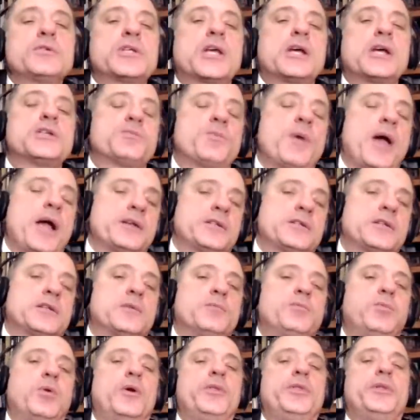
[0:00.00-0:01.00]
goes back to
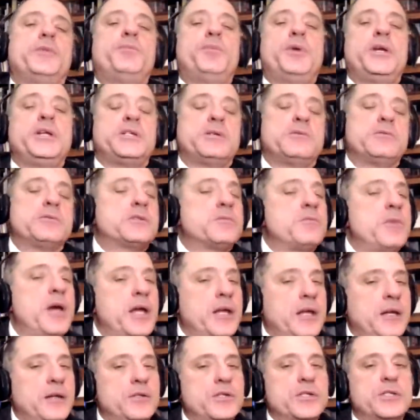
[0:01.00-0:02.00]
the point that Peter was
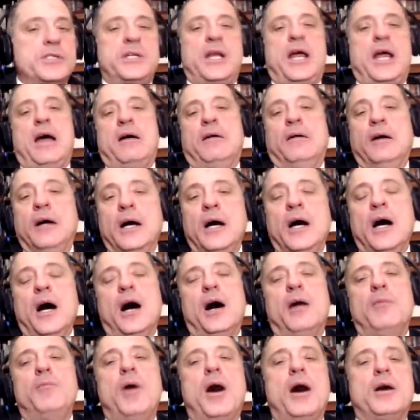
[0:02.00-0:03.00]
making just now
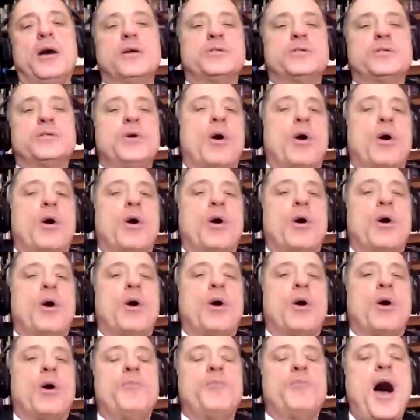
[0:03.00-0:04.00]
about Donald
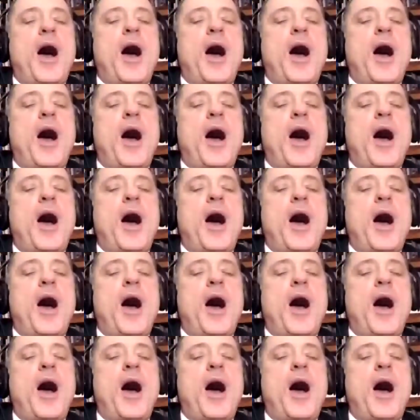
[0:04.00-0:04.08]
Trump.